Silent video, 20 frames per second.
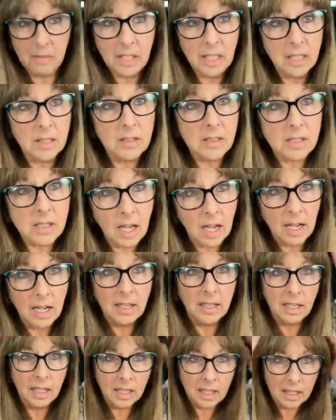ears
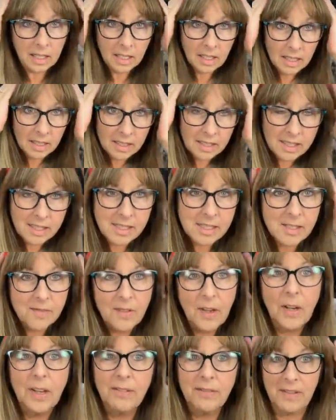on. This is
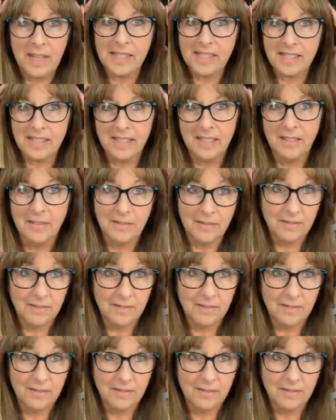very festive.